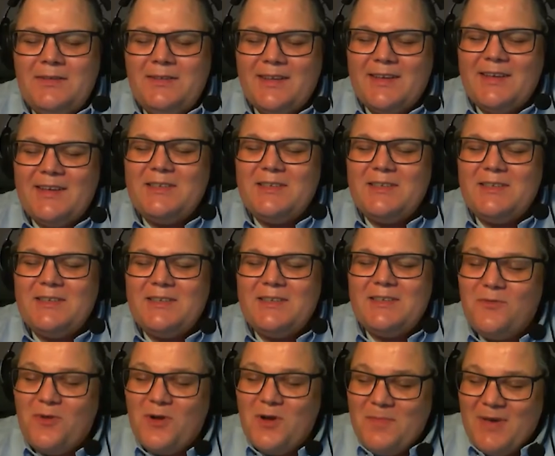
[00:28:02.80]
There is first
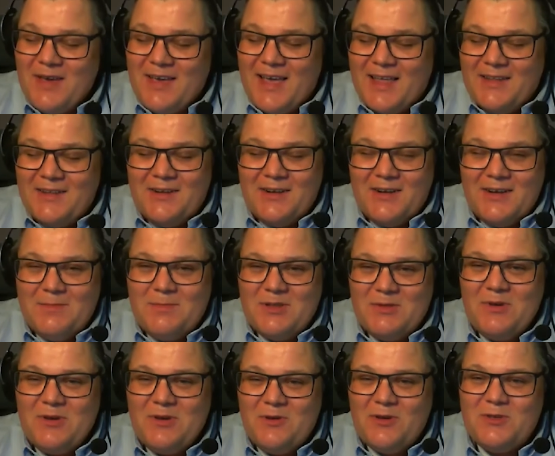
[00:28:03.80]
of all a mechanical
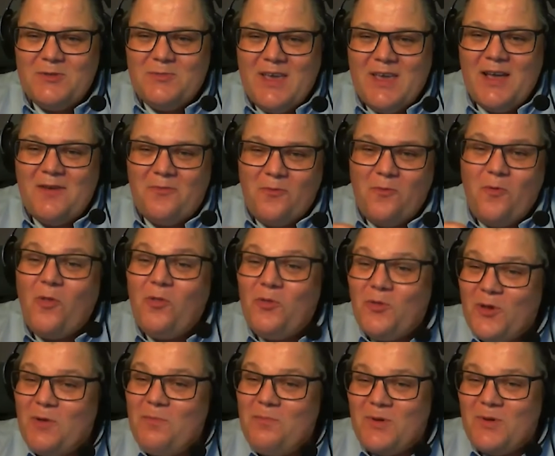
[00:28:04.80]
limit because we have 1
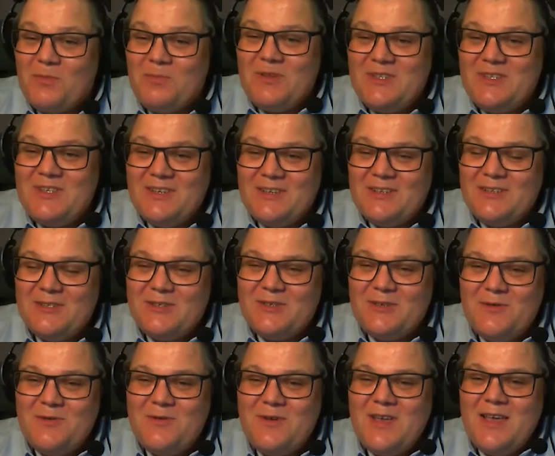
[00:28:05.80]
drum per material.
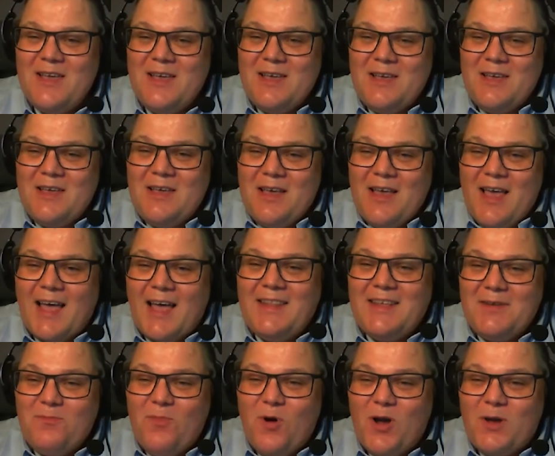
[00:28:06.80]
So
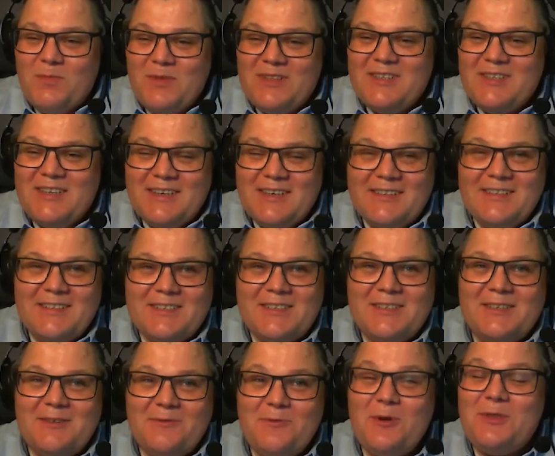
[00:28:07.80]
adding more
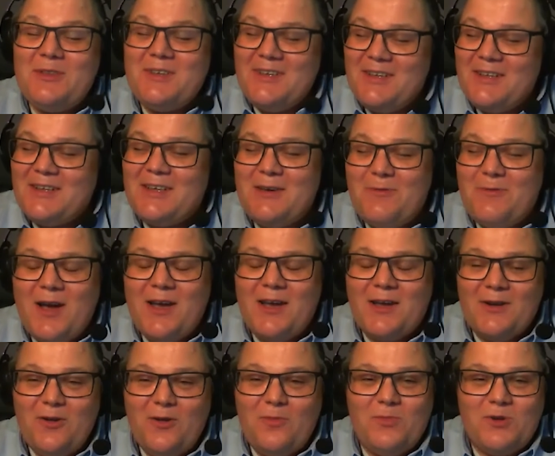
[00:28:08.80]
materials would
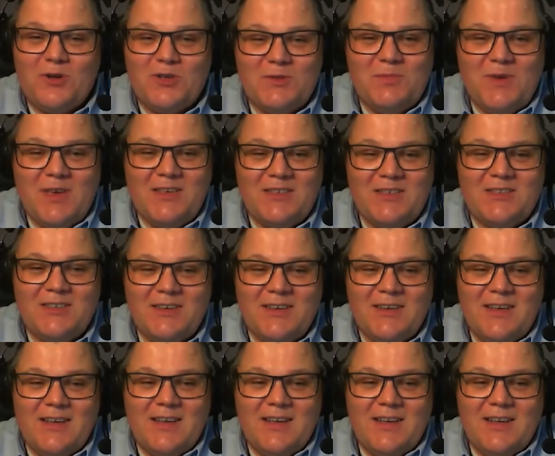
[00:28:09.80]
require a lot more space.